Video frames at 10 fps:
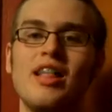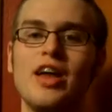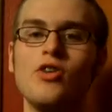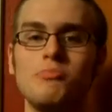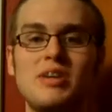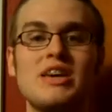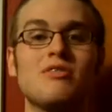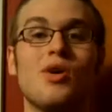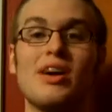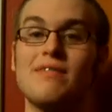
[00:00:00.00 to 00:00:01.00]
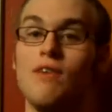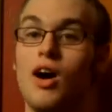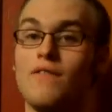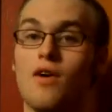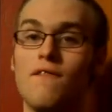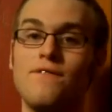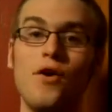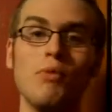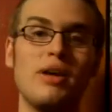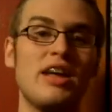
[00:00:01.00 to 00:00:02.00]
That was me going on for a
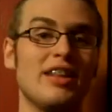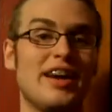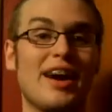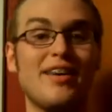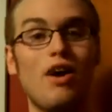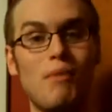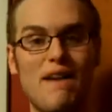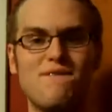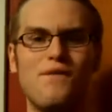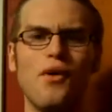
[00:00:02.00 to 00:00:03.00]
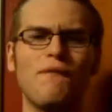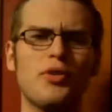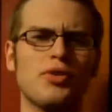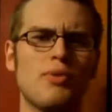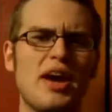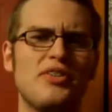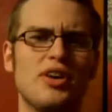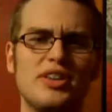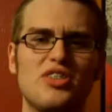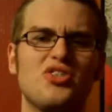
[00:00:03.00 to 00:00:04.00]
full minute, letting out my full force of rage
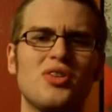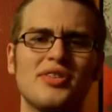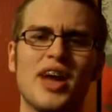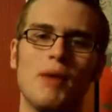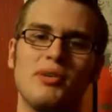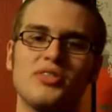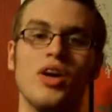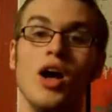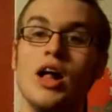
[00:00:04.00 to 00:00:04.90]
on these certain topics.